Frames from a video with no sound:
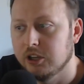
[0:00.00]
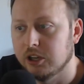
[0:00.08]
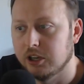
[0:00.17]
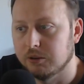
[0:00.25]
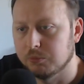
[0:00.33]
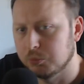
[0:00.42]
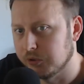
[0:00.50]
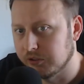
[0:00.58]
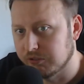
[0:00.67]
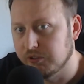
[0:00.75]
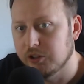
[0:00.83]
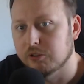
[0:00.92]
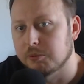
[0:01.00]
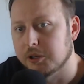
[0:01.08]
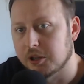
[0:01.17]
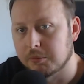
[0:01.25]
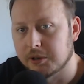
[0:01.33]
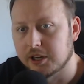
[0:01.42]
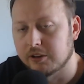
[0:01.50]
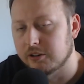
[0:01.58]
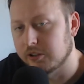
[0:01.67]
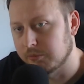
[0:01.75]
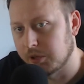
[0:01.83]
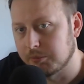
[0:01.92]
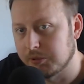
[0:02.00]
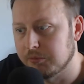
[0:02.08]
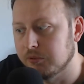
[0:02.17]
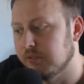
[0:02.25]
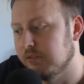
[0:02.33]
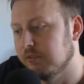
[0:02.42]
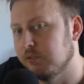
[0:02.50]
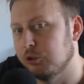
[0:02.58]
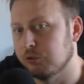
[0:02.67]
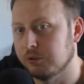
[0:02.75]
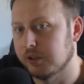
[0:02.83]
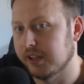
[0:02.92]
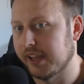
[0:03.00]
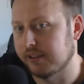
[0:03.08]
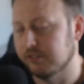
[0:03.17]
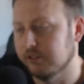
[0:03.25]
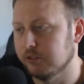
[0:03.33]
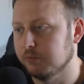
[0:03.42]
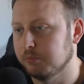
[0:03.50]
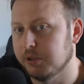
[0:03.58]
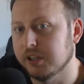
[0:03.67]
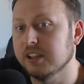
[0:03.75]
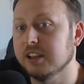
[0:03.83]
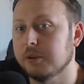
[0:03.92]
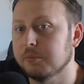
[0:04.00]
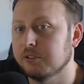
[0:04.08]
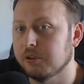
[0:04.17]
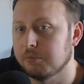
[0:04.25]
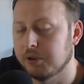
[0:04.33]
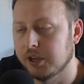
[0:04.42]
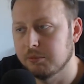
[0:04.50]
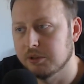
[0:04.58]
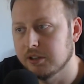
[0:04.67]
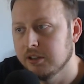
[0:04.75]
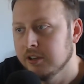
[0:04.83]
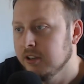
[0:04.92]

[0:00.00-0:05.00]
uh, when this video is be coming out, I'll, I'll, be doing the last little big lump sum payment